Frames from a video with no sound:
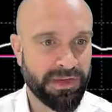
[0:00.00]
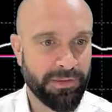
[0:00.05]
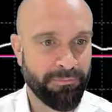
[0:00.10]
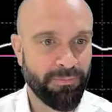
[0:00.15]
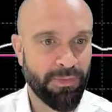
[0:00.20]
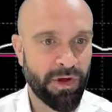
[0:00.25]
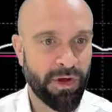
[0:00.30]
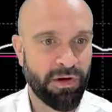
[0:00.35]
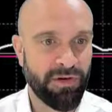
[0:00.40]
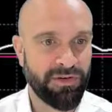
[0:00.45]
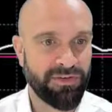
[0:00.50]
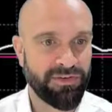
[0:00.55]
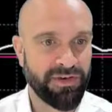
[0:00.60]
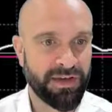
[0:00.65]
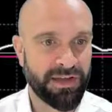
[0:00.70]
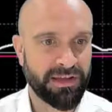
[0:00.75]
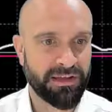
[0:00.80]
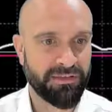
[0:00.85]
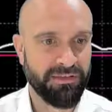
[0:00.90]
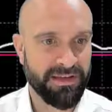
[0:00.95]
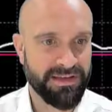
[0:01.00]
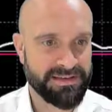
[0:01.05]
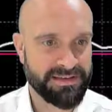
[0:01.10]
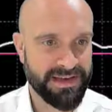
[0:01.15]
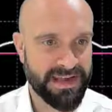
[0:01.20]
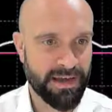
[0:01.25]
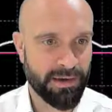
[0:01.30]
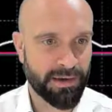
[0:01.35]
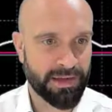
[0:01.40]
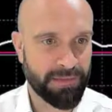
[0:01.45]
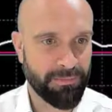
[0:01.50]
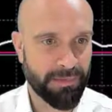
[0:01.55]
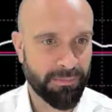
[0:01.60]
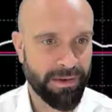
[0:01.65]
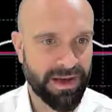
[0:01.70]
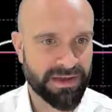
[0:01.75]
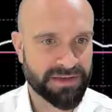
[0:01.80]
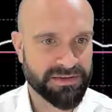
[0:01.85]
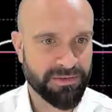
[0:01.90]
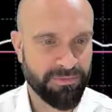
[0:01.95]
The RSI is now coming
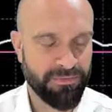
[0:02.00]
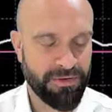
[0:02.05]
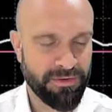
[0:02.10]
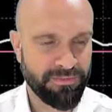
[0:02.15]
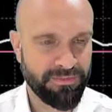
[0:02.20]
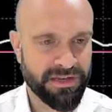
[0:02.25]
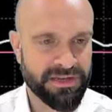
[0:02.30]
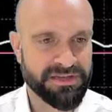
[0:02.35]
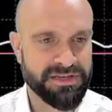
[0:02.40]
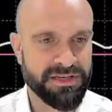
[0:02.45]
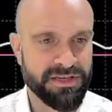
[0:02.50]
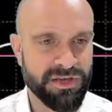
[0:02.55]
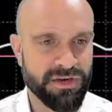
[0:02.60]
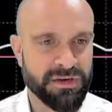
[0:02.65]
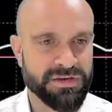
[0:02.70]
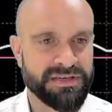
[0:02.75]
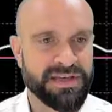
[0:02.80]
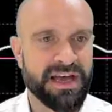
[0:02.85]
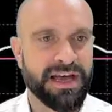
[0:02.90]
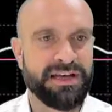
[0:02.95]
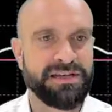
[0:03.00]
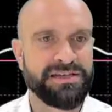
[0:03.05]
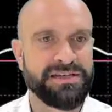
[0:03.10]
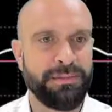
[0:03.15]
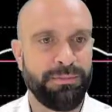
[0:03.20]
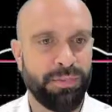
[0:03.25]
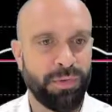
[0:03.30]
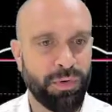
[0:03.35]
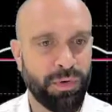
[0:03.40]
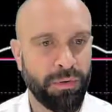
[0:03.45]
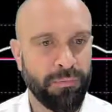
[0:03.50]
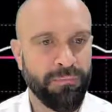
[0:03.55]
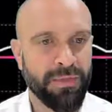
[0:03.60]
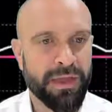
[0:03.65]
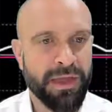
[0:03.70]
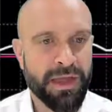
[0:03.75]
back to 50 to use that as support